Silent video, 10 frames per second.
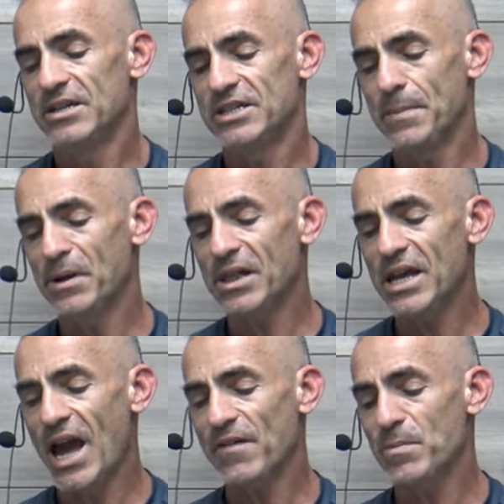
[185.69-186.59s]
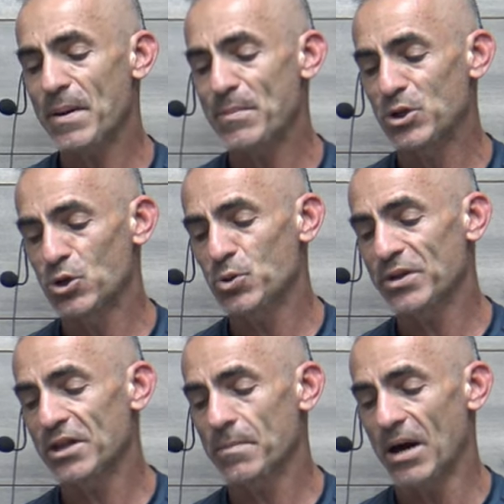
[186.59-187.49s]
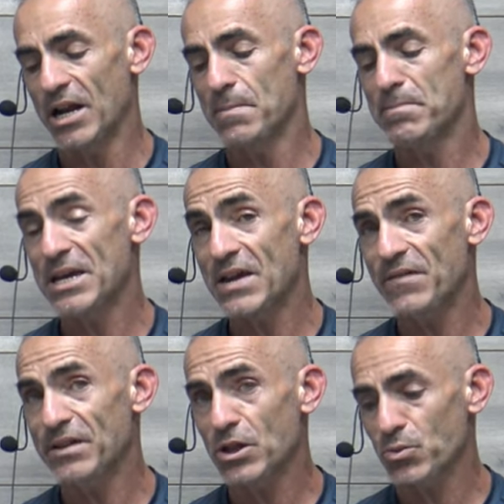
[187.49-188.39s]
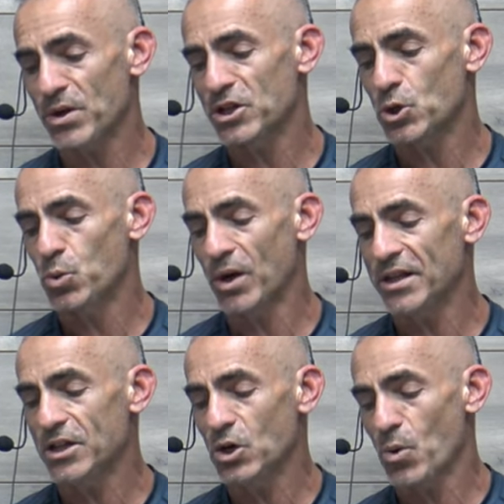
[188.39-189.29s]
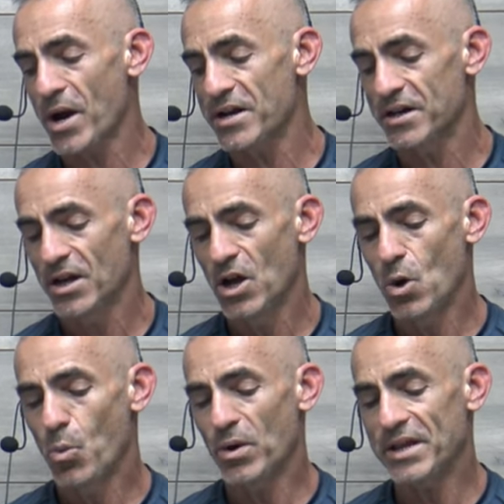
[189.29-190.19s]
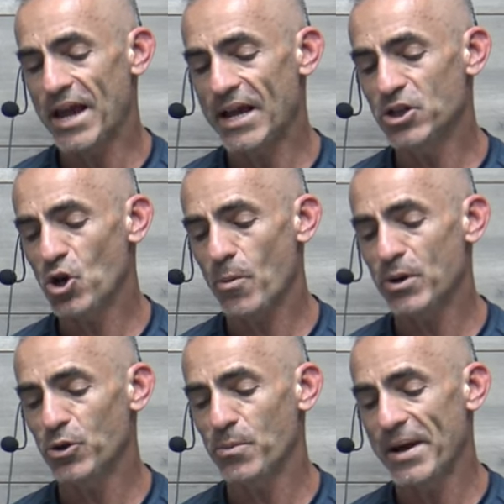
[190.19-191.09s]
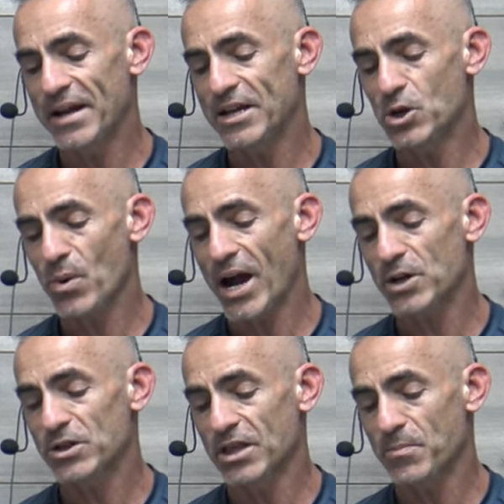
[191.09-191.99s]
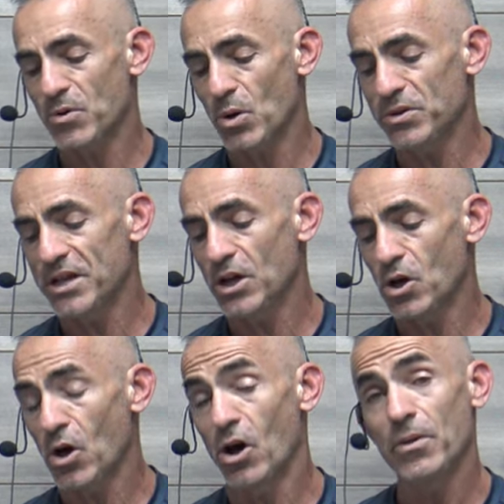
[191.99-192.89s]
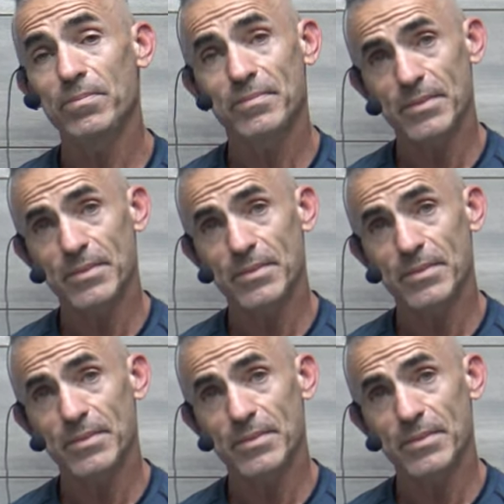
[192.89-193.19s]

Typically, after we reduce within the body, p53 is quickly degraded when the N-terminal domain interacts with the protein called,